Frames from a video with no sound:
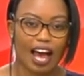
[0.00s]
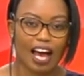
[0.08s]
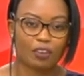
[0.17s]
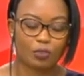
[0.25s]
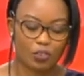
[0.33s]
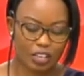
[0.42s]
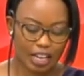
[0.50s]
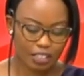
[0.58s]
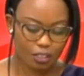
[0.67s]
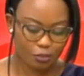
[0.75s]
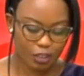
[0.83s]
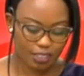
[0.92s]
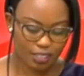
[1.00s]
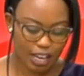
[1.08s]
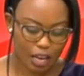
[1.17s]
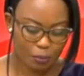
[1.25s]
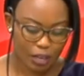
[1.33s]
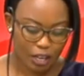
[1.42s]
I have created
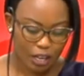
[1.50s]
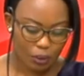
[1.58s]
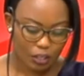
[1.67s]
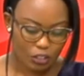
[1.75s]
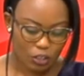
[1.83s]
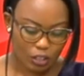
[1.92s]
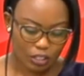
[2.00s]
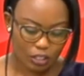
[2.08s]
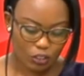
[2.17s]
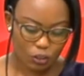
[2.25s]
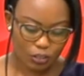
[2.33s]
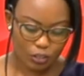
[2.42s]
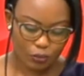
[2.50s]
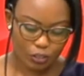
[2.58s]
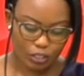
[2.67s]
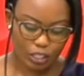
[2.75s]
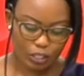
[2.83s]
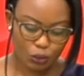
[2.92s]
FaceTime with Dr. Joseph
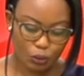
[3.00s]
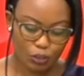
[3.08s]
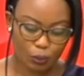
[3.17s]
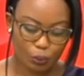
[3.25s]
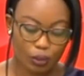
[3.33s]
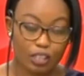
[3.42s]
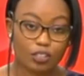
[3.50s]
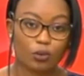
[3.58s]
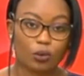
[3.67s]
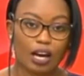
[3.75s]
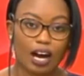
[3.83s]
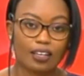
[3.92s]
Rotich, who is a political